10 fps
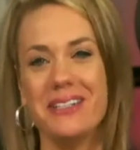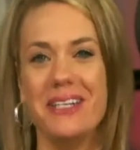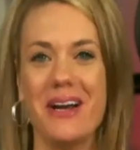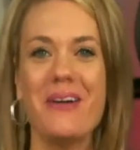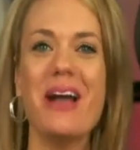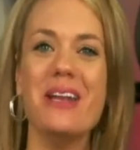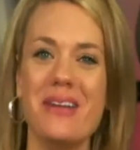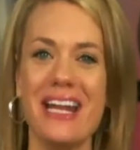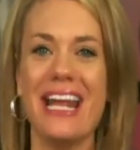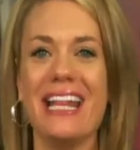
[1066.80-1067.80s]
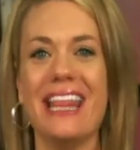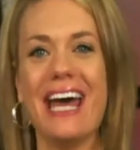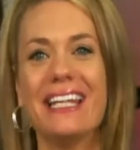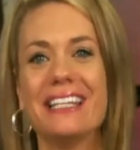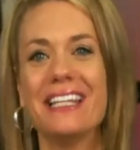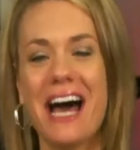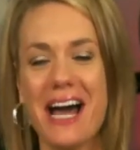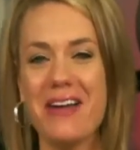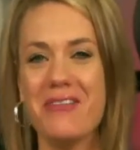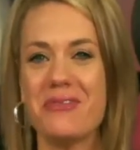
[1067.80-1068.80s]
you know, and you can get that
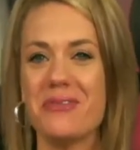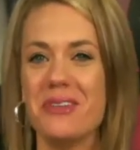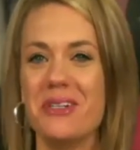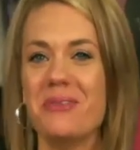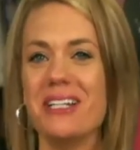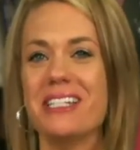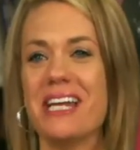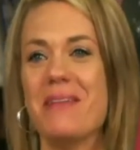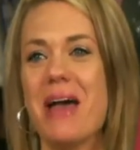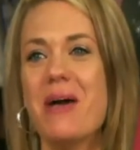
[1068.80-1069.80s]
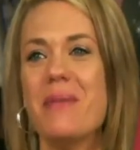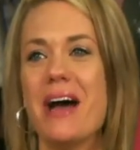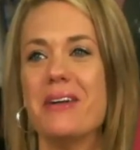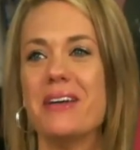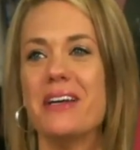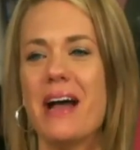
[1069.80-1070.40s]
live, you know, real-time helpout.